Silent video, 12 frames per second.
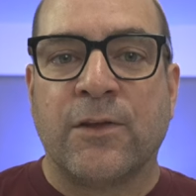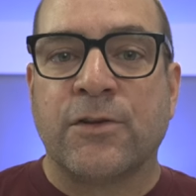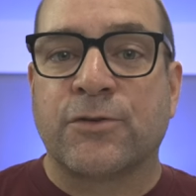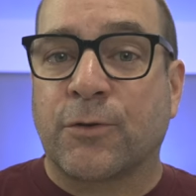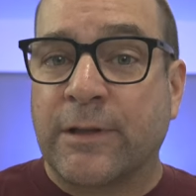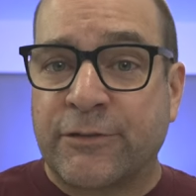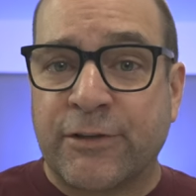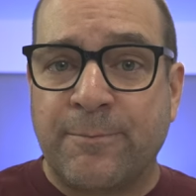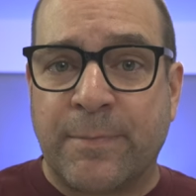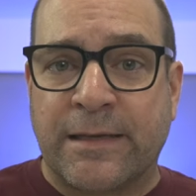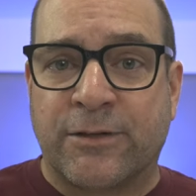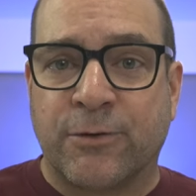So let's
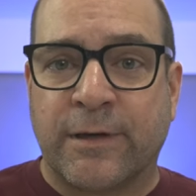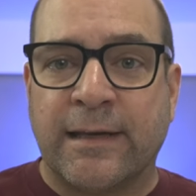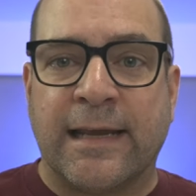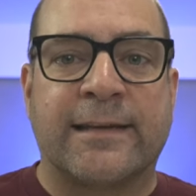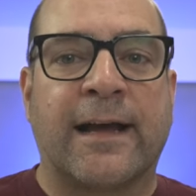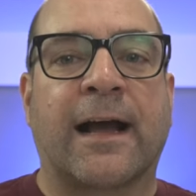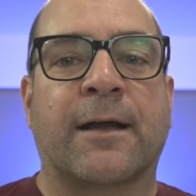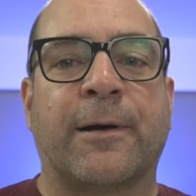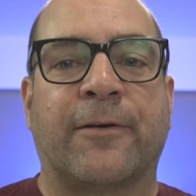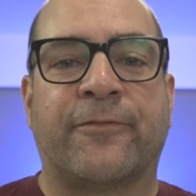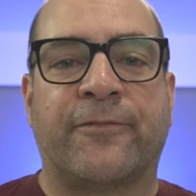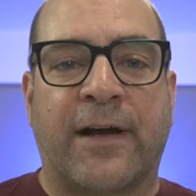jump into it and talk
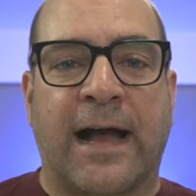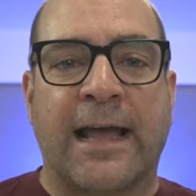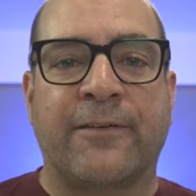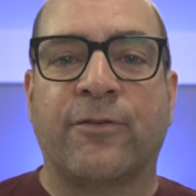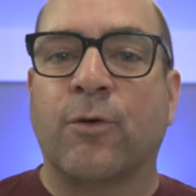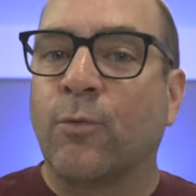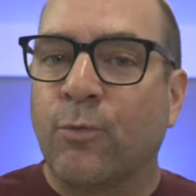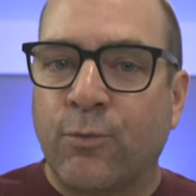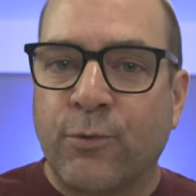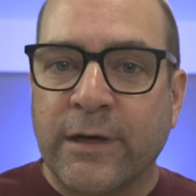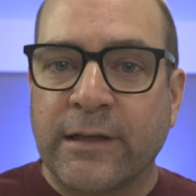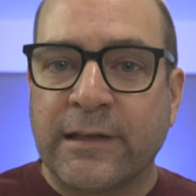about five
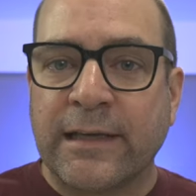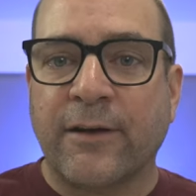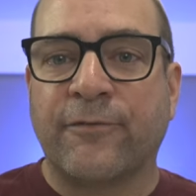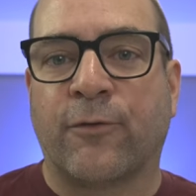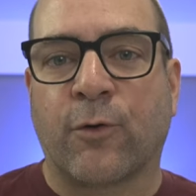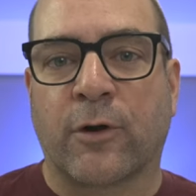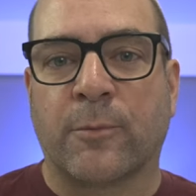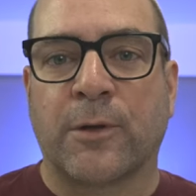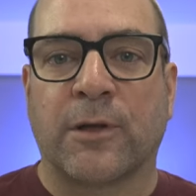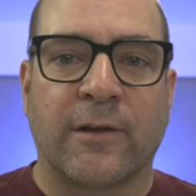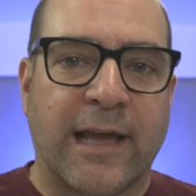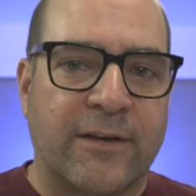really
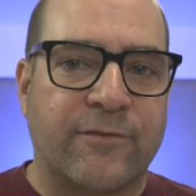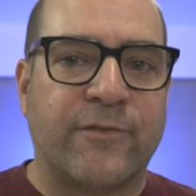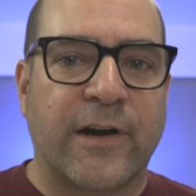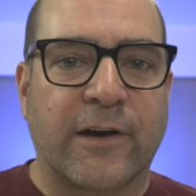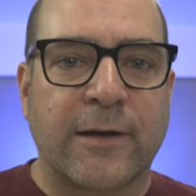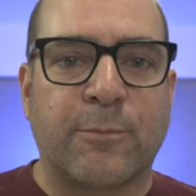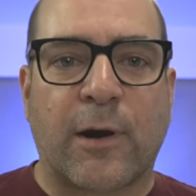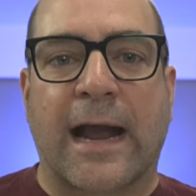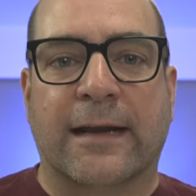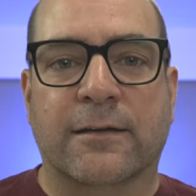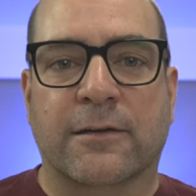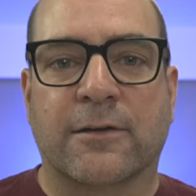affordable and very
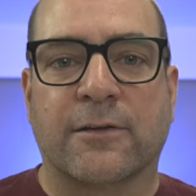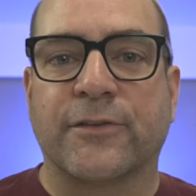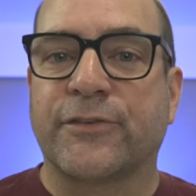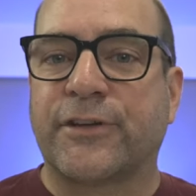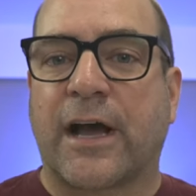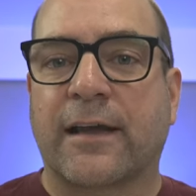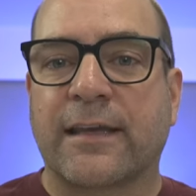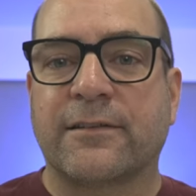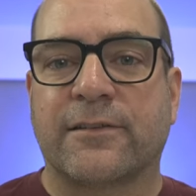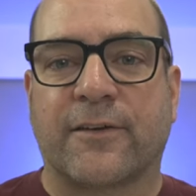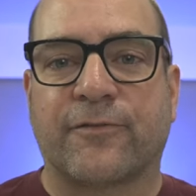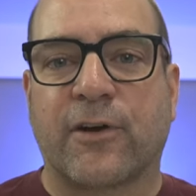practical stocking
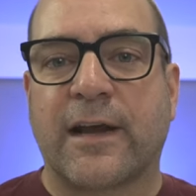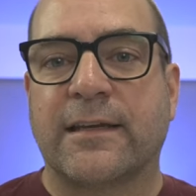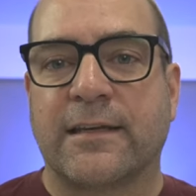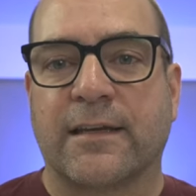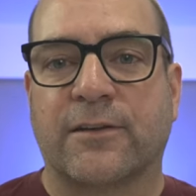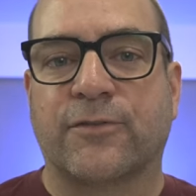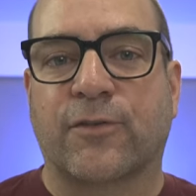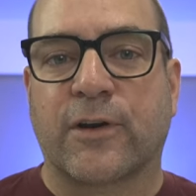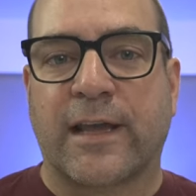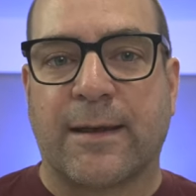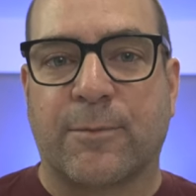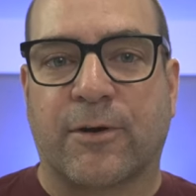stuffer ideas for
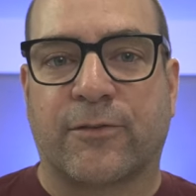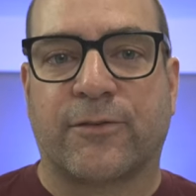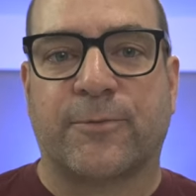gamers.